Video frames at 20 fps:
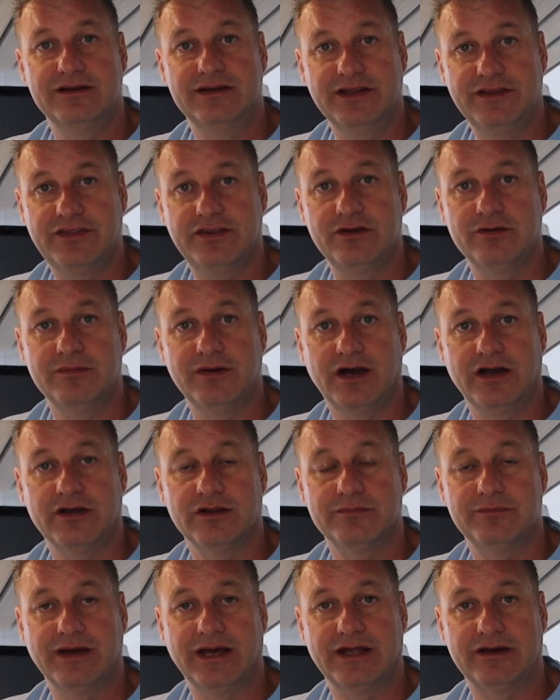lithium
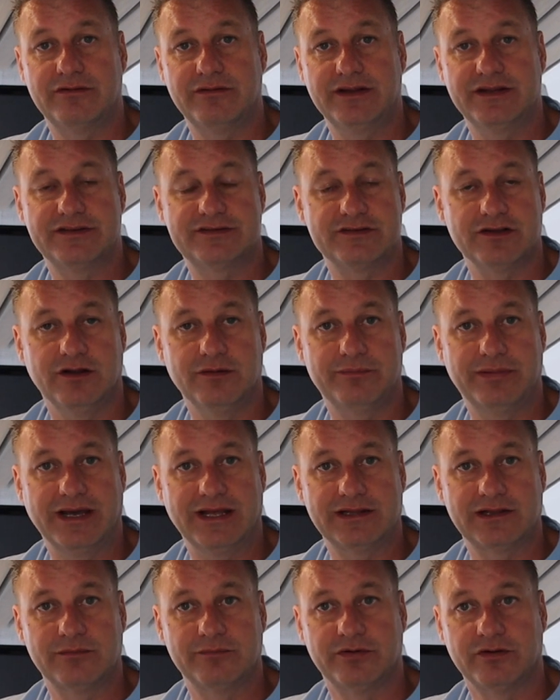ion battery. It's all
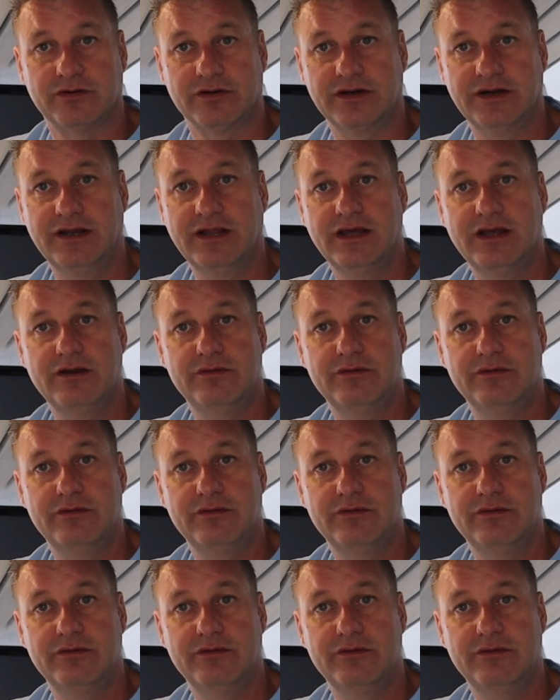battle born.